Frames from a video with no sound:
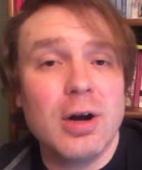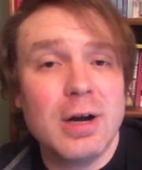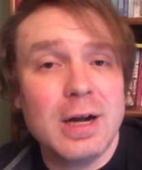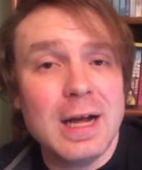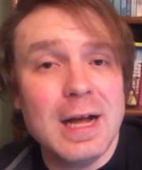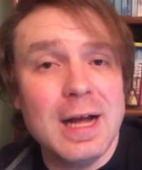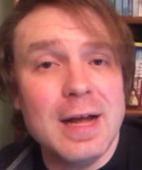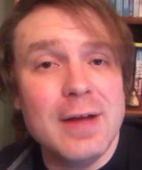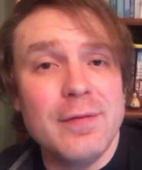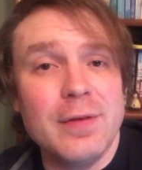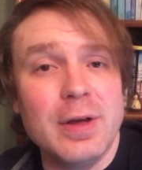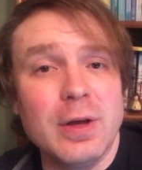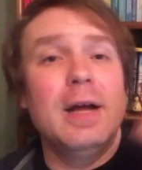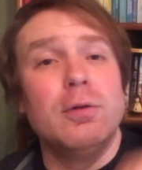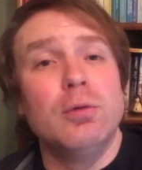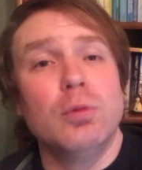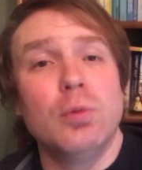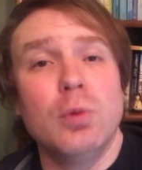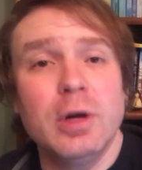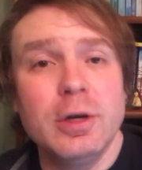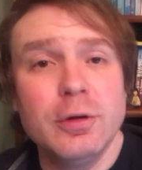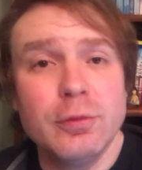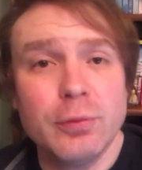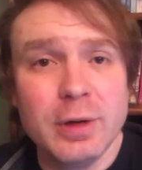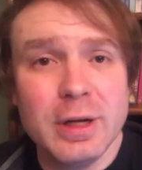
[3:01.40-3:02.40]
archive, and
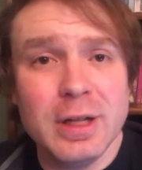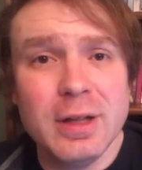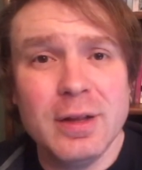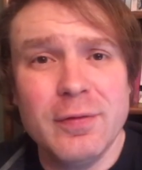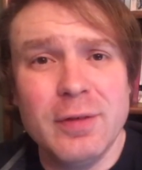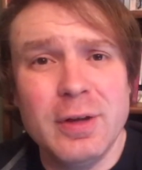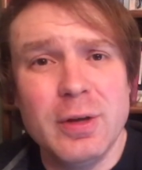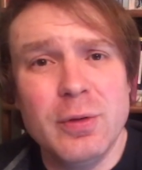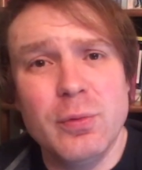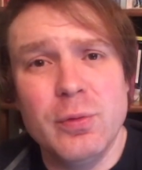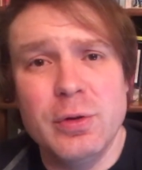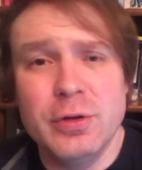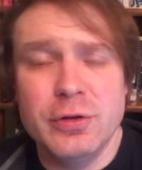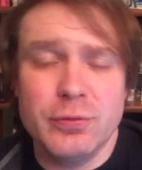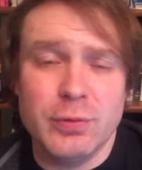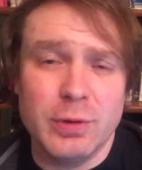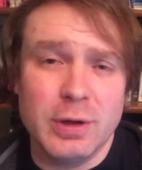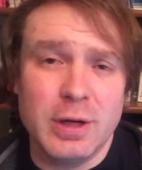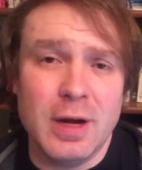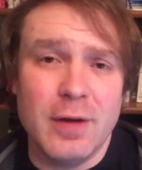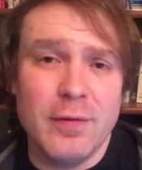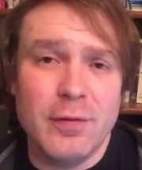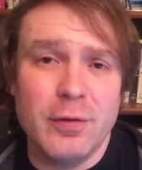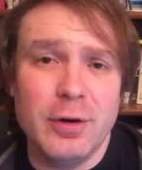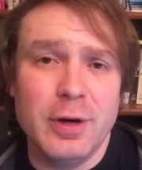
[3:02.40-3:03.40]
one reel of it was
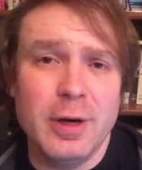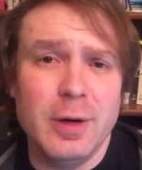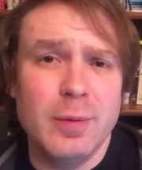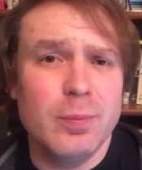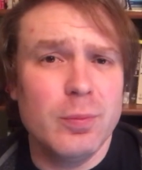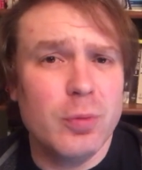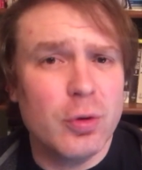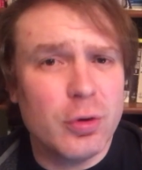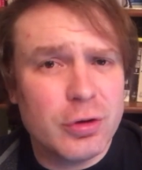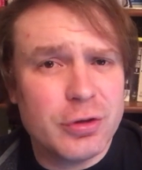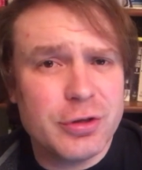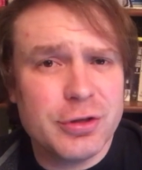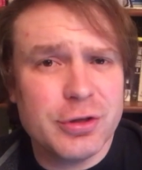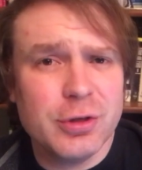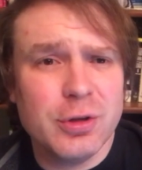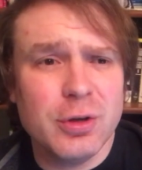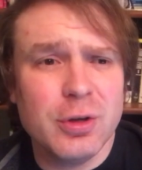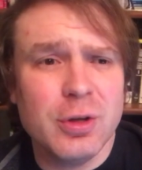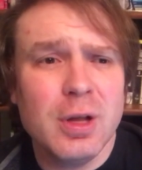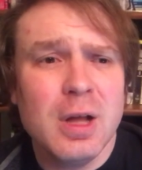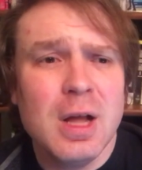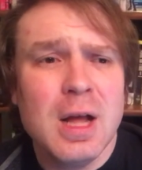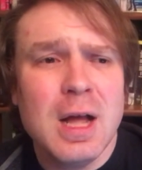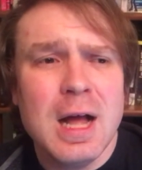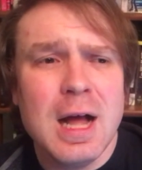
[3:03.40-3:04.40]
recovered in
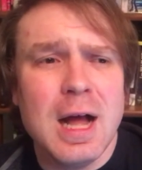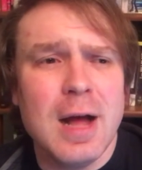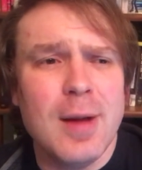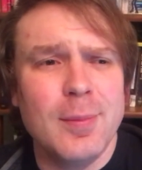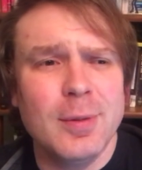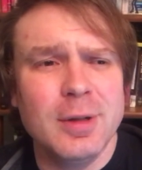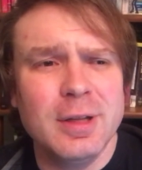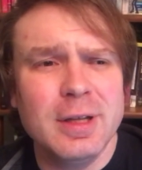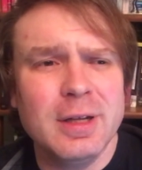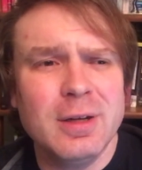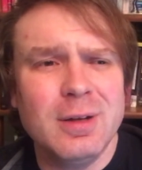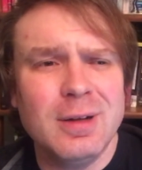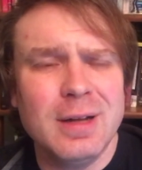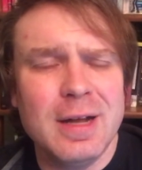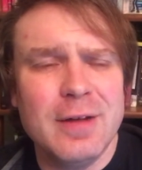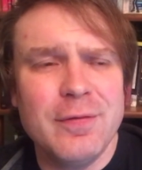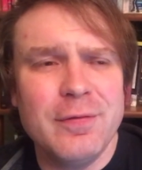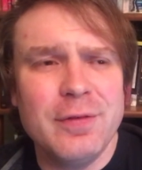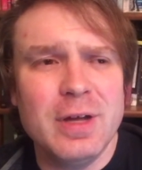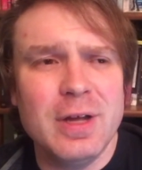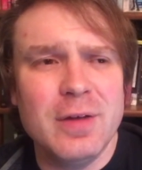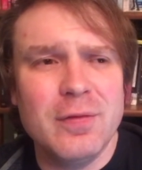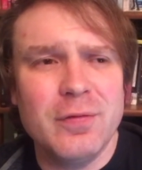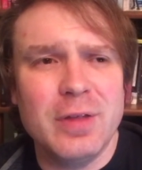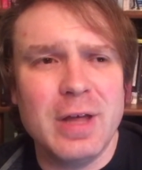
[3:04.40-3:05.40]
Portugal. I'm a little
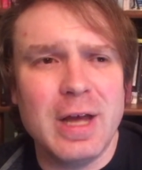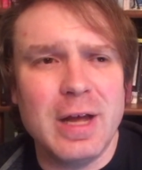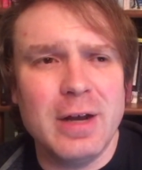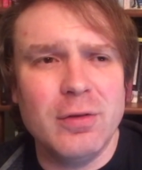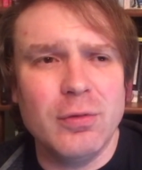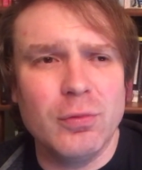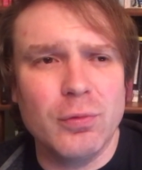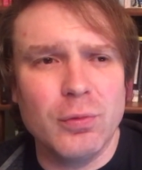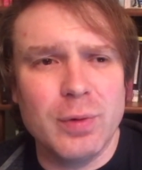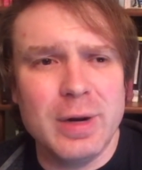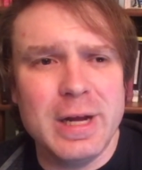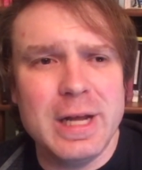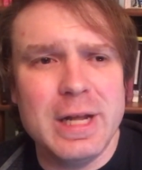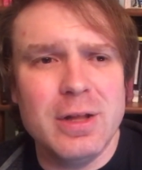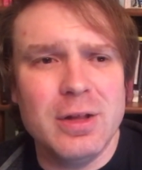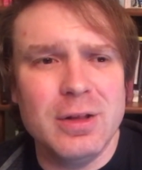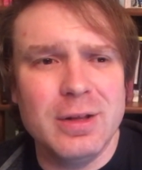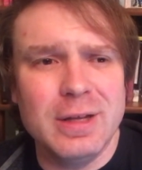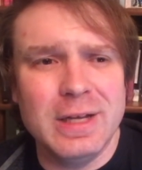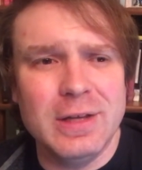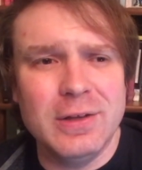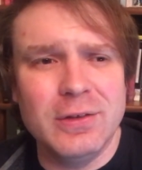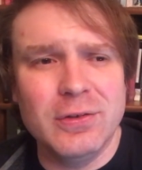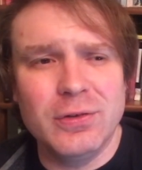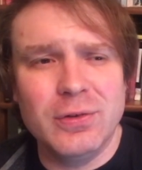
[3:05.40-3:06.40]
iffy if that reel
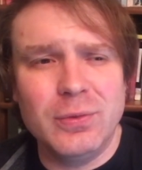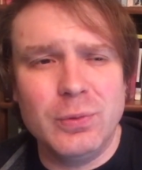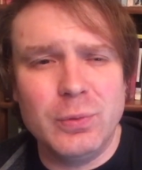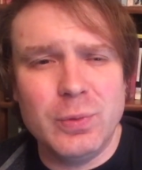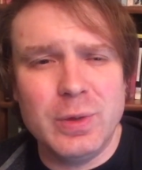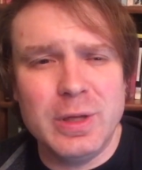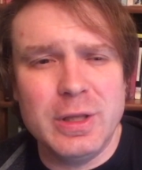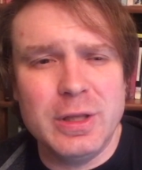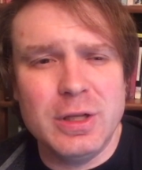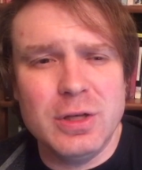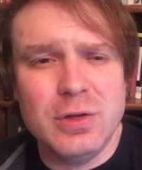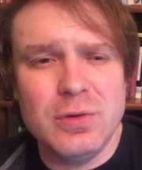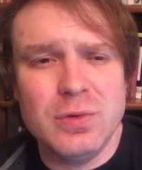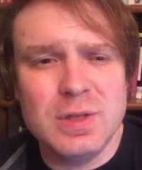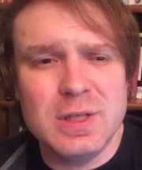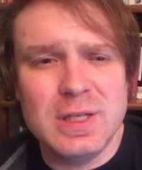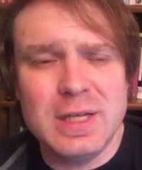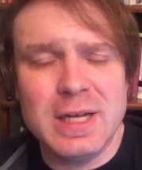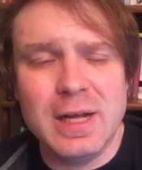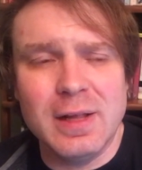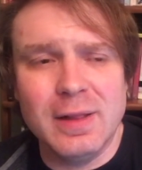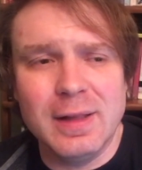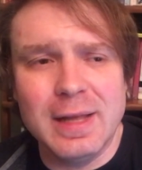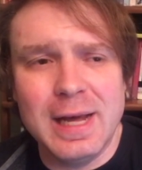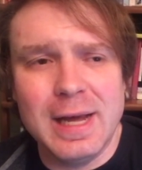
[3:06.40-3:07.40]
is with
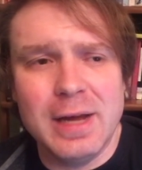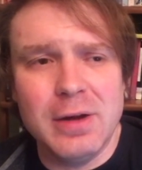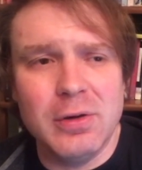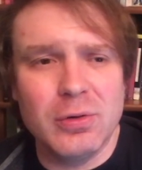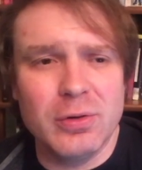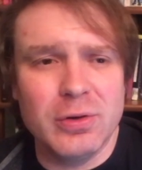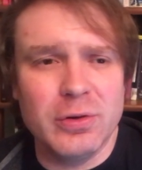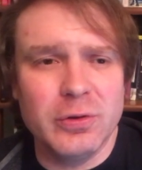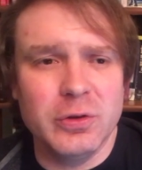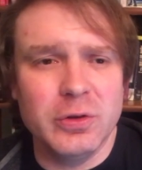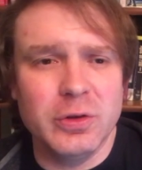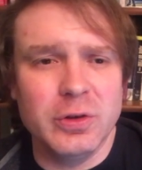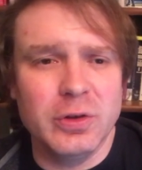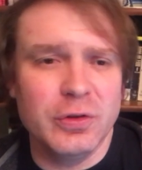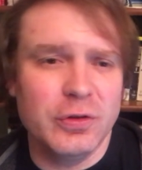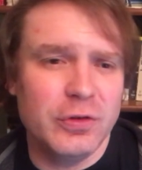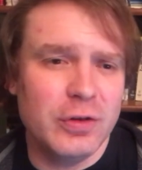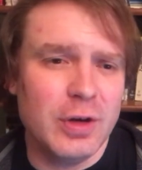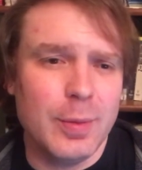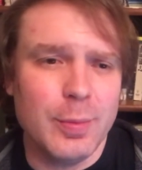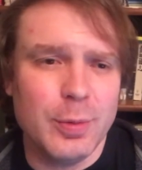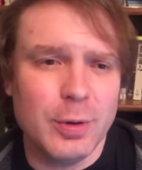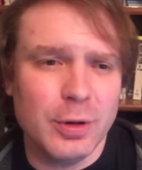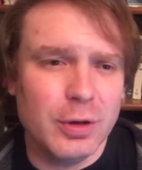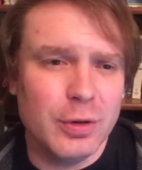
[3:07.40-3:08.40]
UCLA or is in a
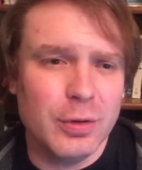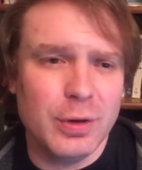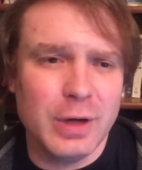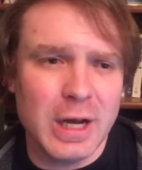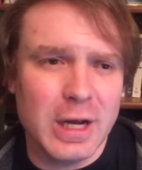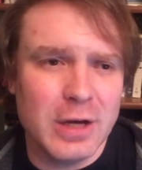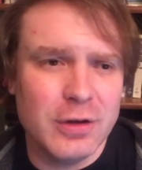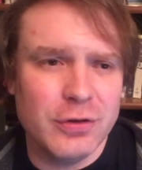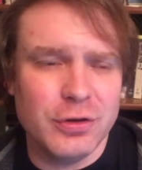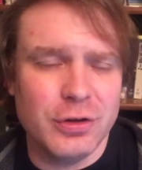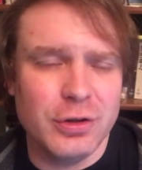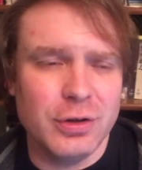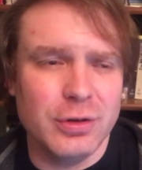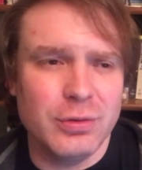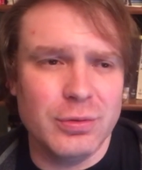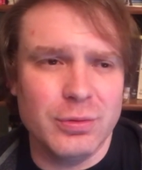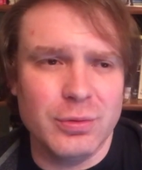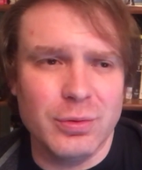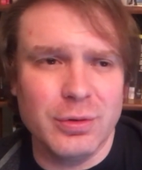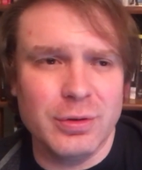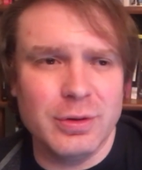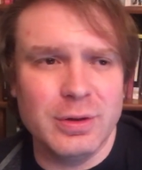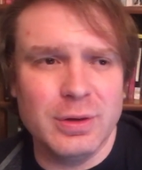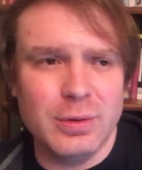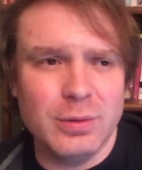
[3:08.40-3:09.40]
separate location,
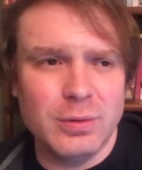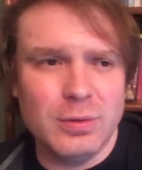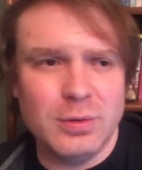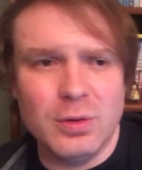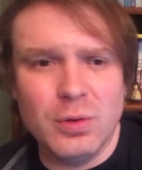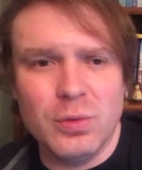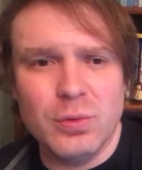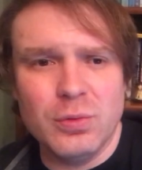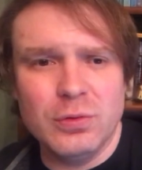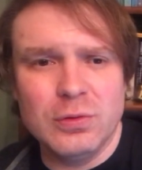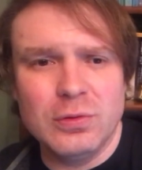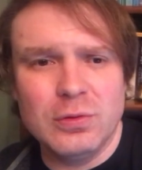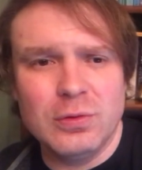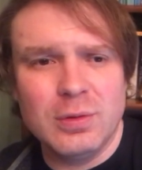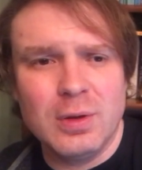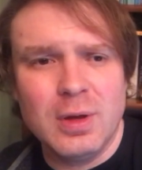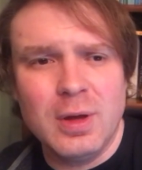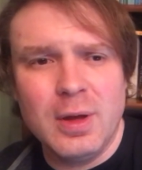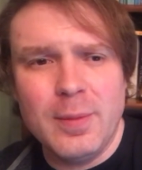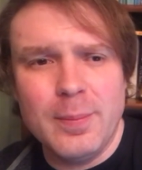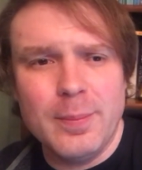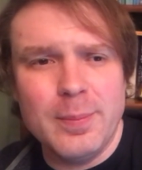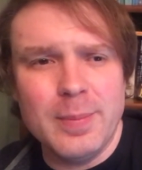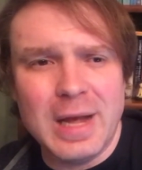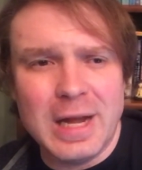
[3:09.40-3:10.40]
or those
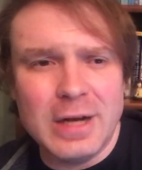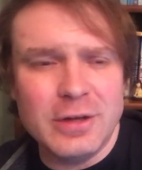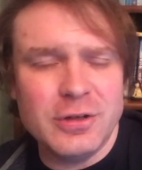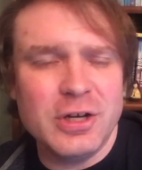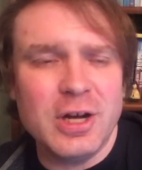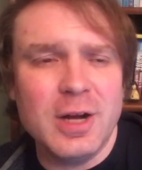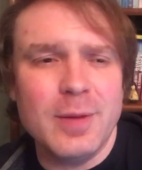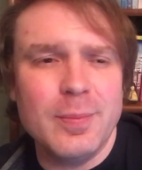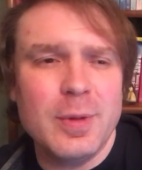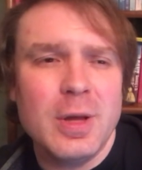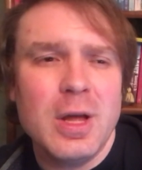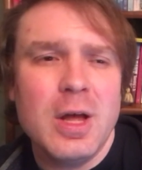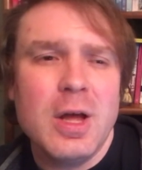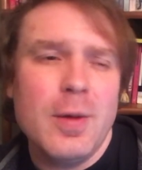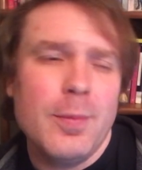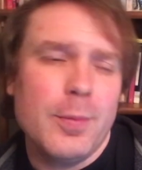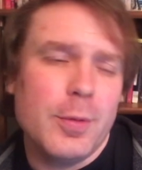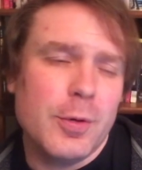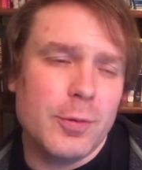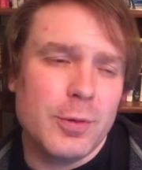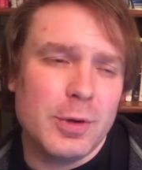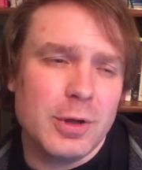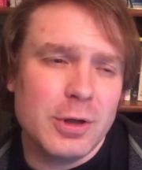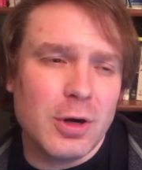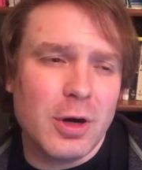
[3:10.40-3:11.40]
match up,
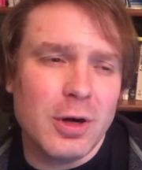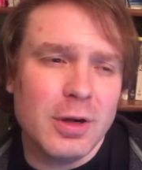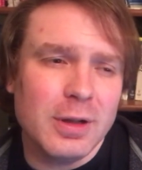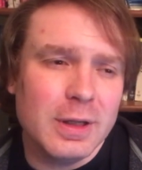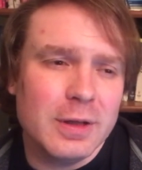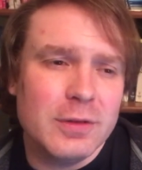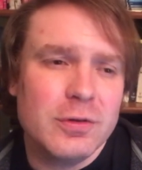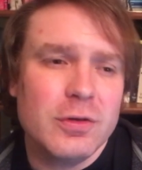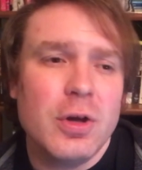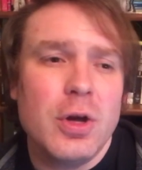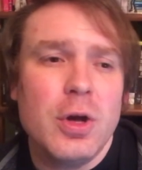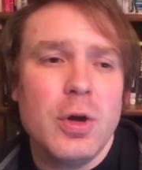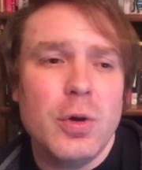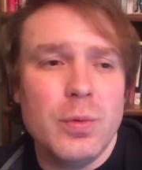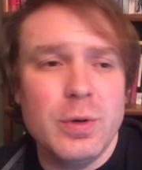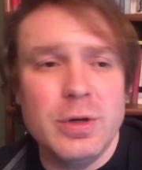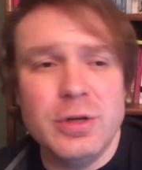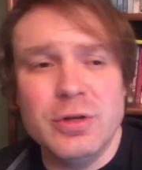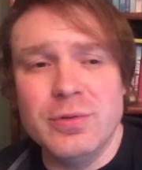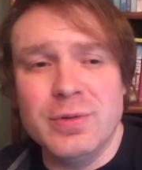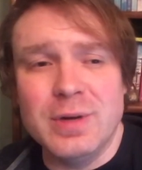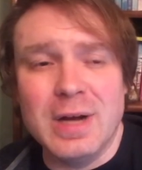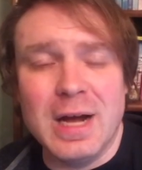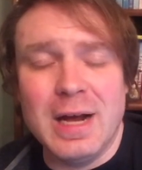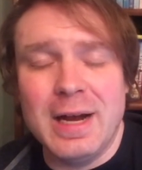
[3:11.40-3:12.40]
but regardless, we
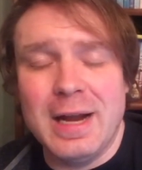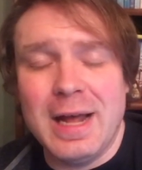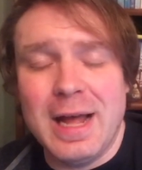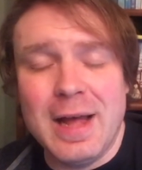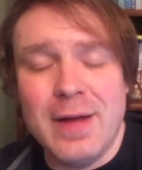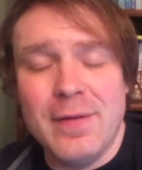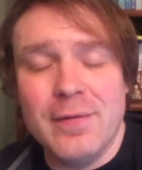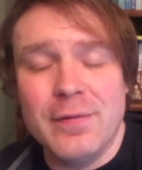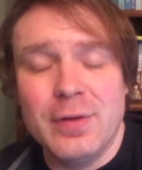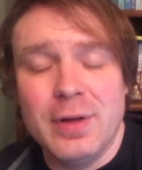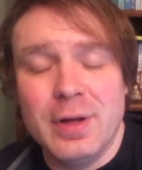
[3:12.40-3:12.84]
do not have